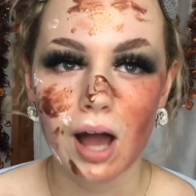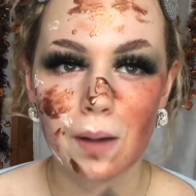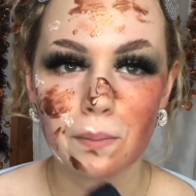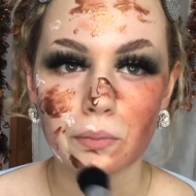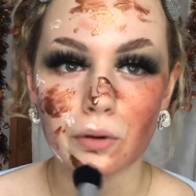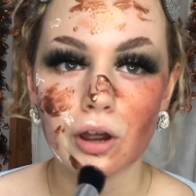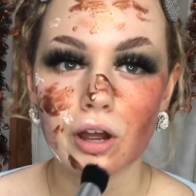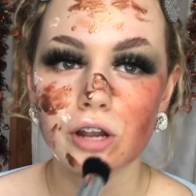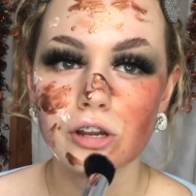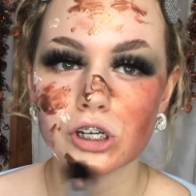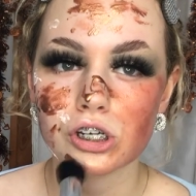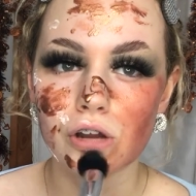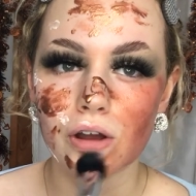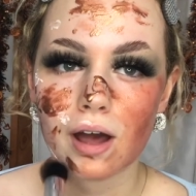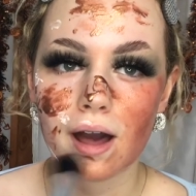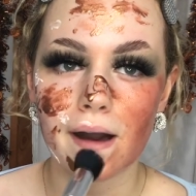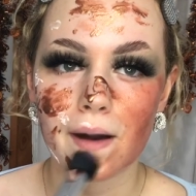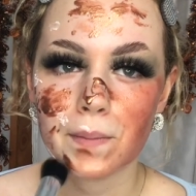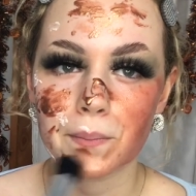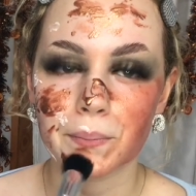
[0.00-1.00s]
brush,
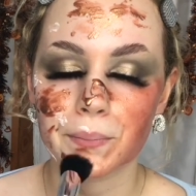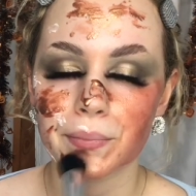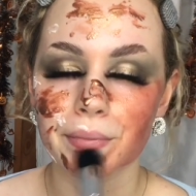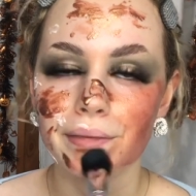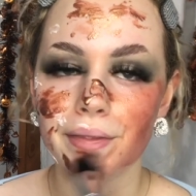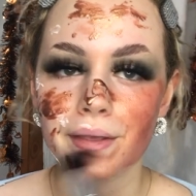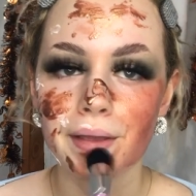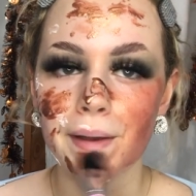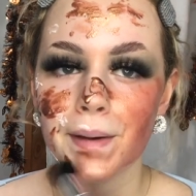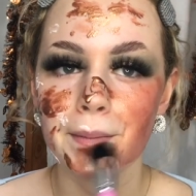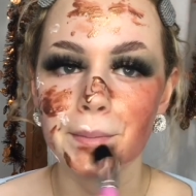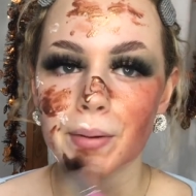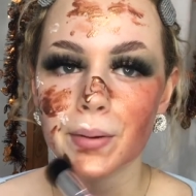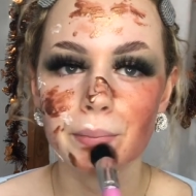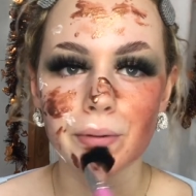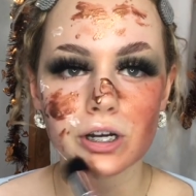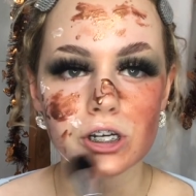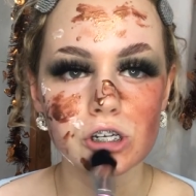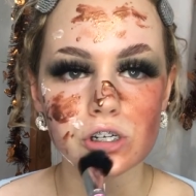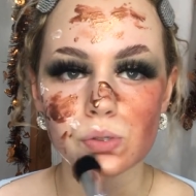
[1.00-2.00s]
but
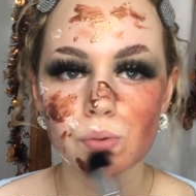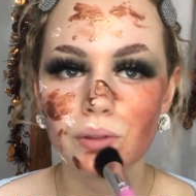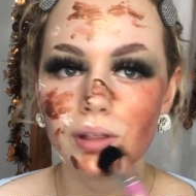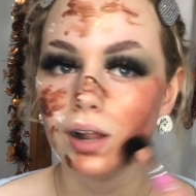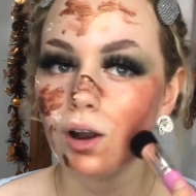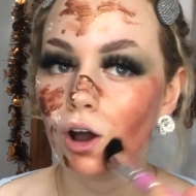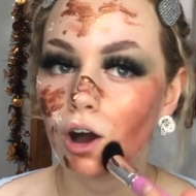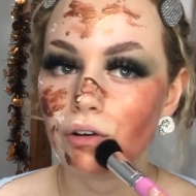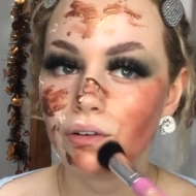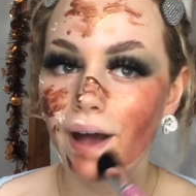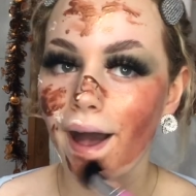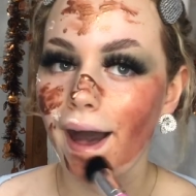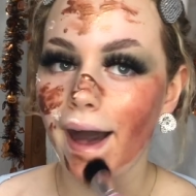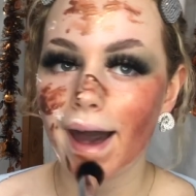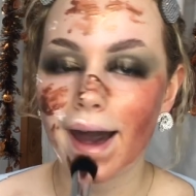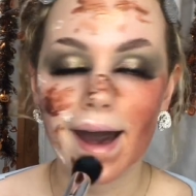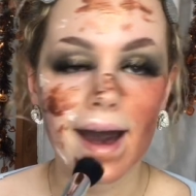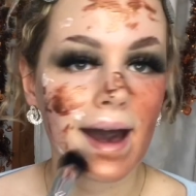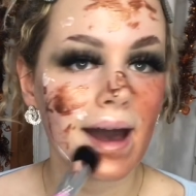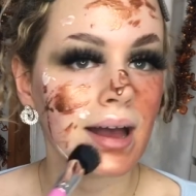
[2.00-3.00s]
brushes with a lot of
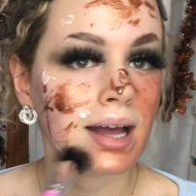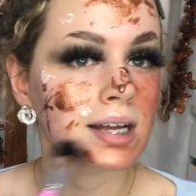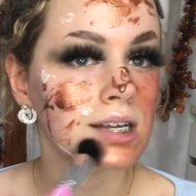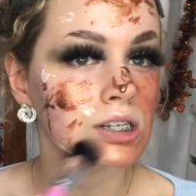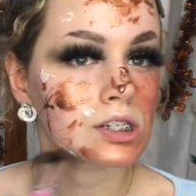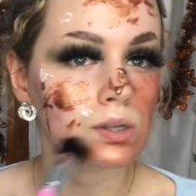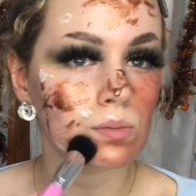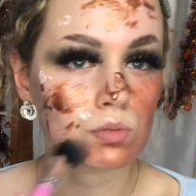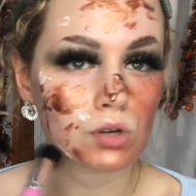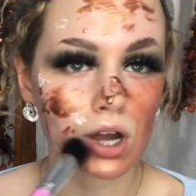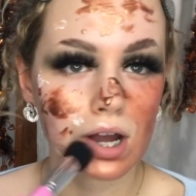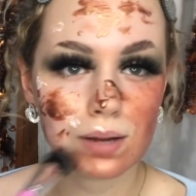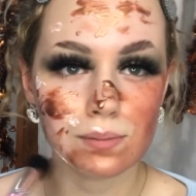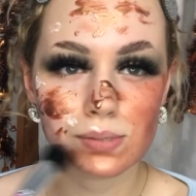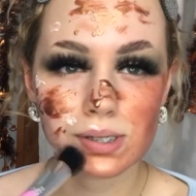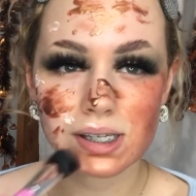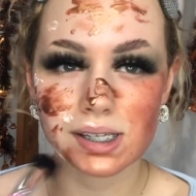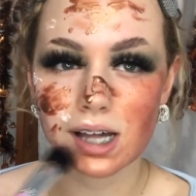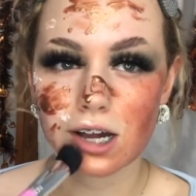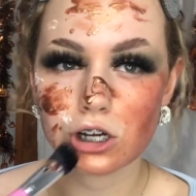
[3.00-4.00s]
hair, sometimes
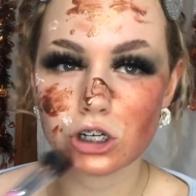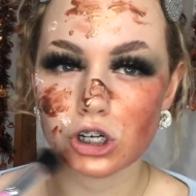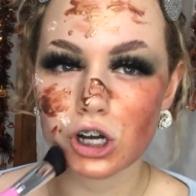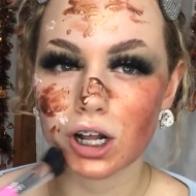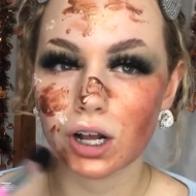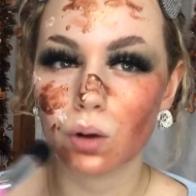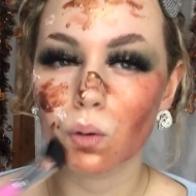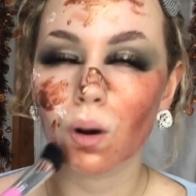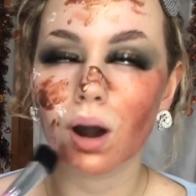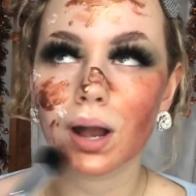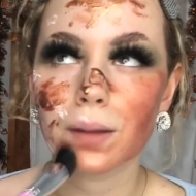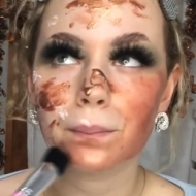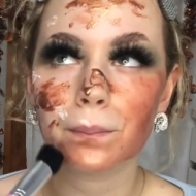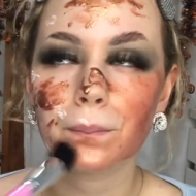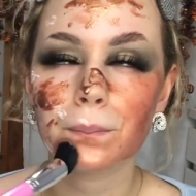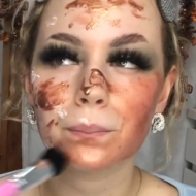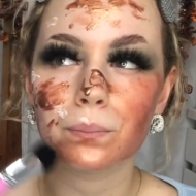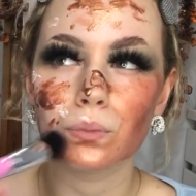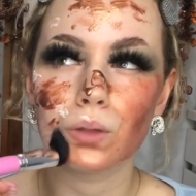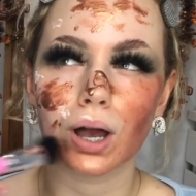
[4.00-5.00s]
it's actually quite
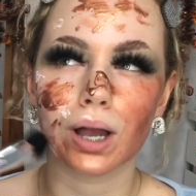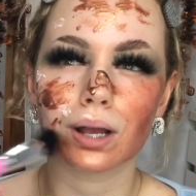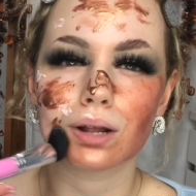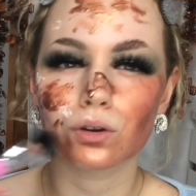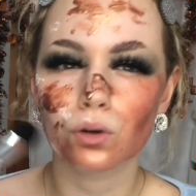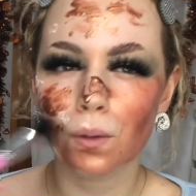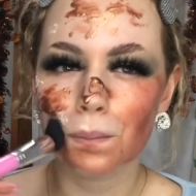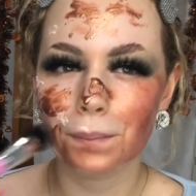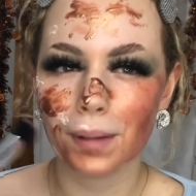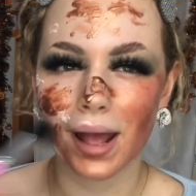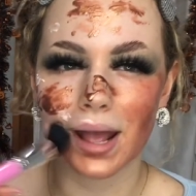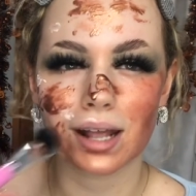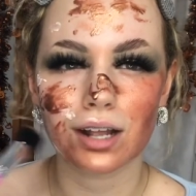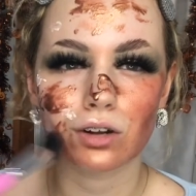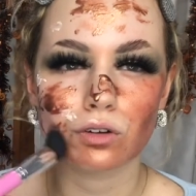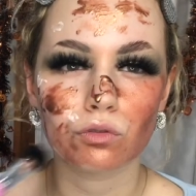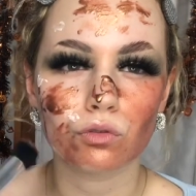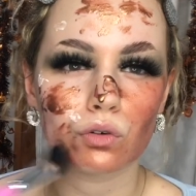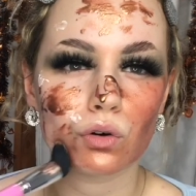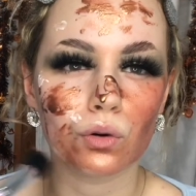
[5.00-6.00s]
like not
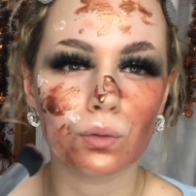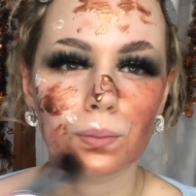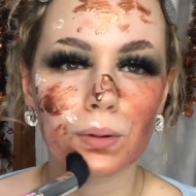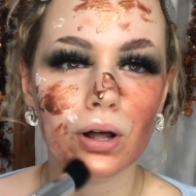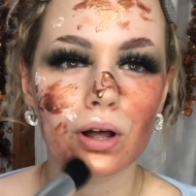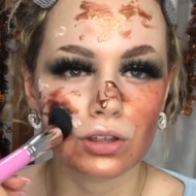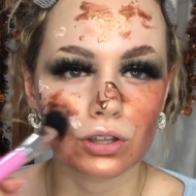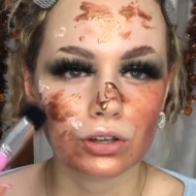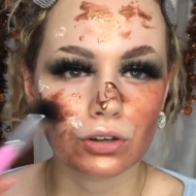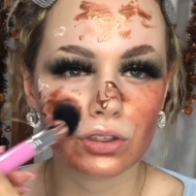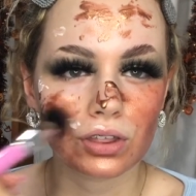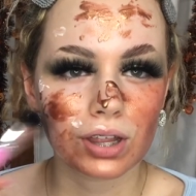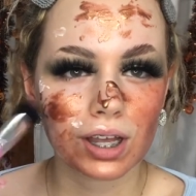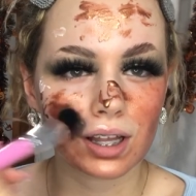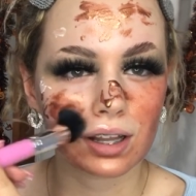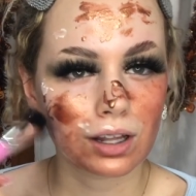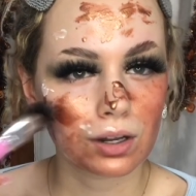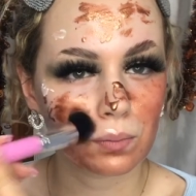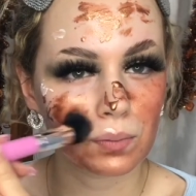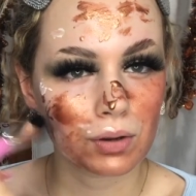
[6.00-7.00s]
painful, but you'd think
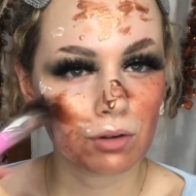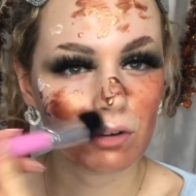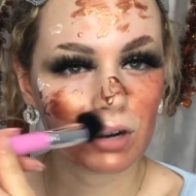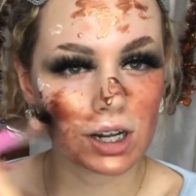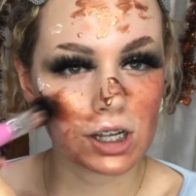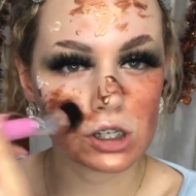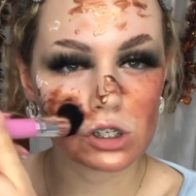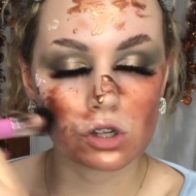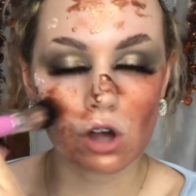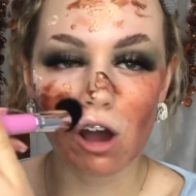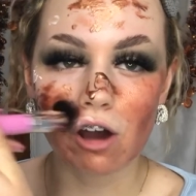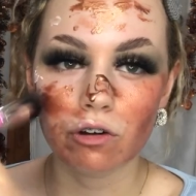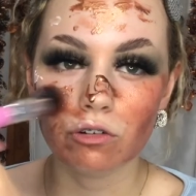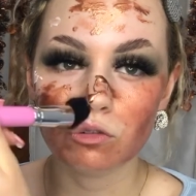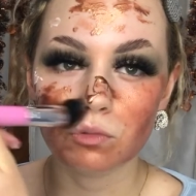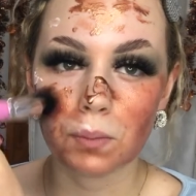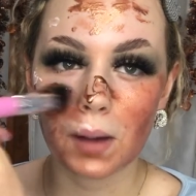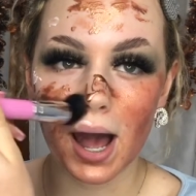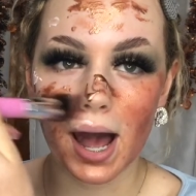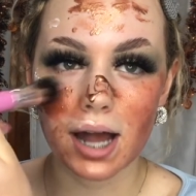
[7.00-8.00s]
they'd be really soft,
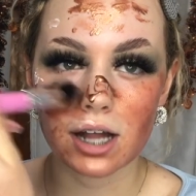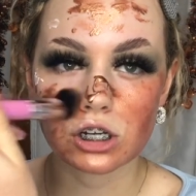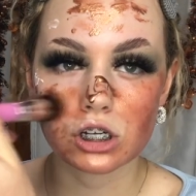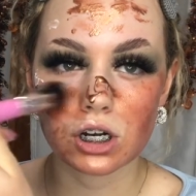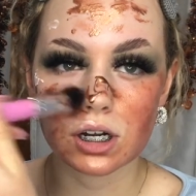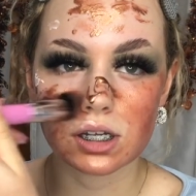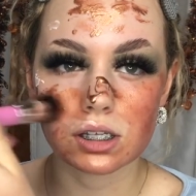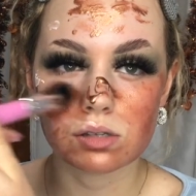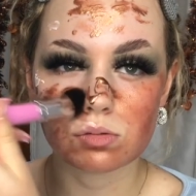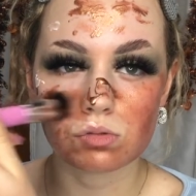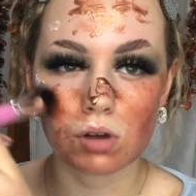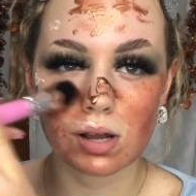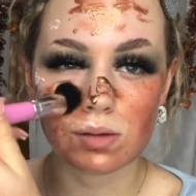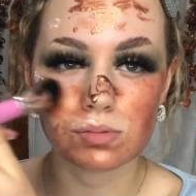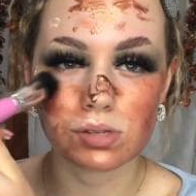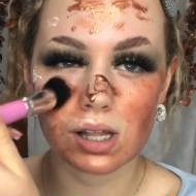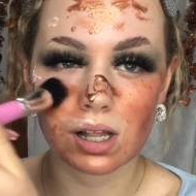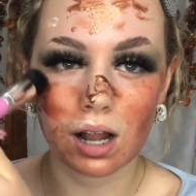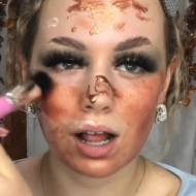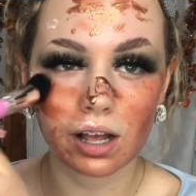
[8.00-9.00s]
but actually sometimes they
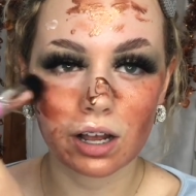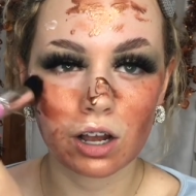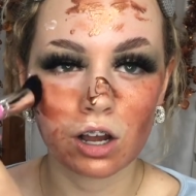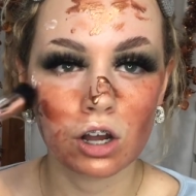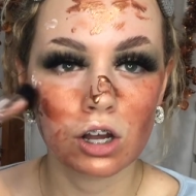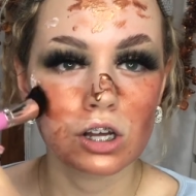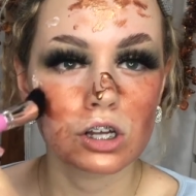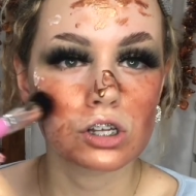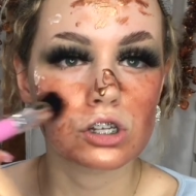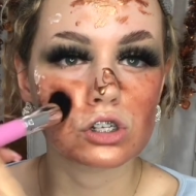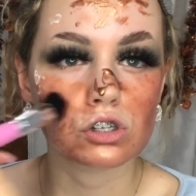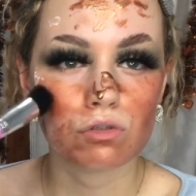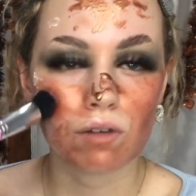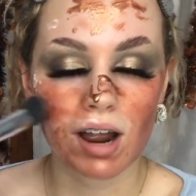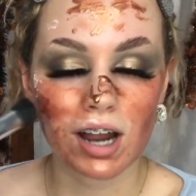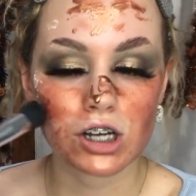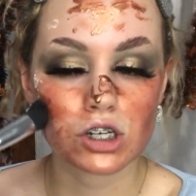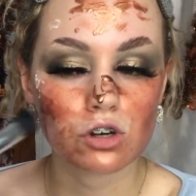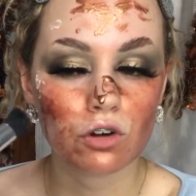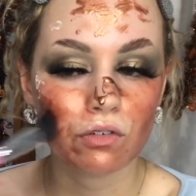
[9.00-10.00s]
like
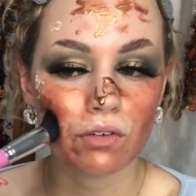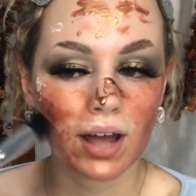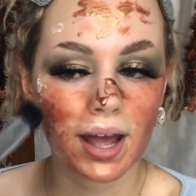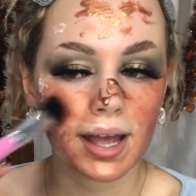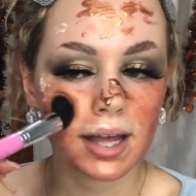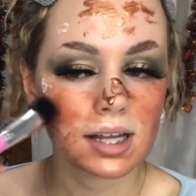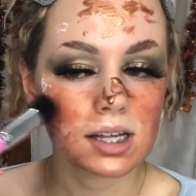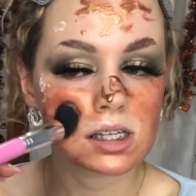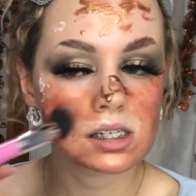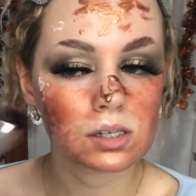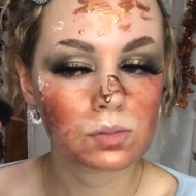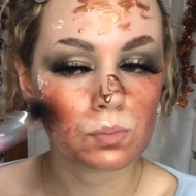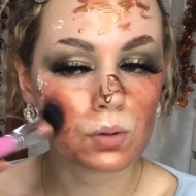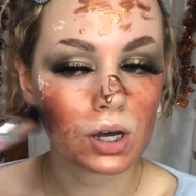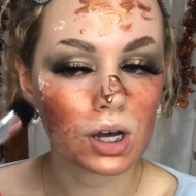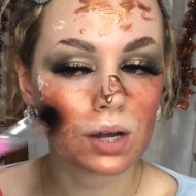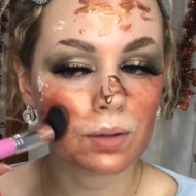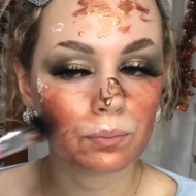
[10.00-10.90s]
scratch your face. But